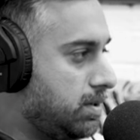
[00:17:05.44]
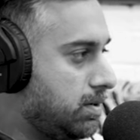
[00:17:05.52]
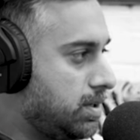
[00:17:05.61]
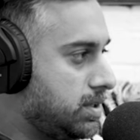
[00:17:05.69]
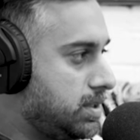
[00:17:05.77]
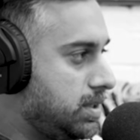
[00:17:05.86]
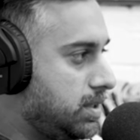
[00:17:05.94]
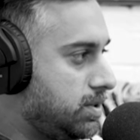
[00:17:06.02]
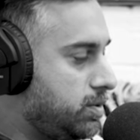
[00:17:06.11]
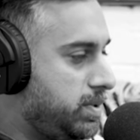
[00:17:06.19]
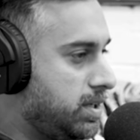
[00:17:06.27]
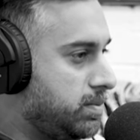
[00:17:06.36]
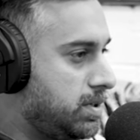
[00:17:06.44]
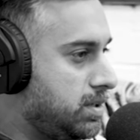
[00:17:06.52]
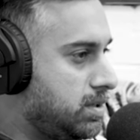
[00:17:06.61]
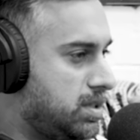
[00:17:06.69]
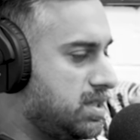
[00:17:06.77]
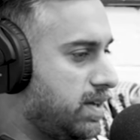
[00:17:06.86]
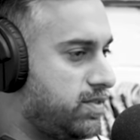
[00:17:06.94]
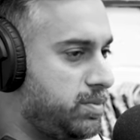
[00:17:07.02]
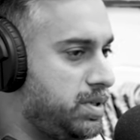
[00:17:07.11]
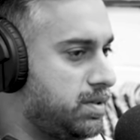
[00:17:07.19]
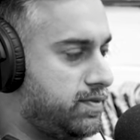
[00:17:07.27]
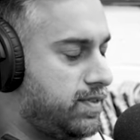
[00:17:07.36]
honestly. It could be anybody. It doesn't have to be
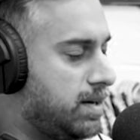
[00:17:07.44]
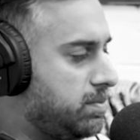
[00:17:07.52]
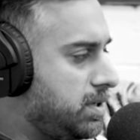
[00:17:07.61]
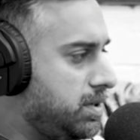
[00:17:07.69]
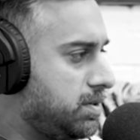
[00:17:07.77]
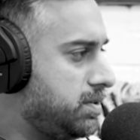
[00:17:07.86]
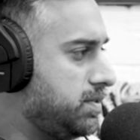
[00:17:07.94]
your family or your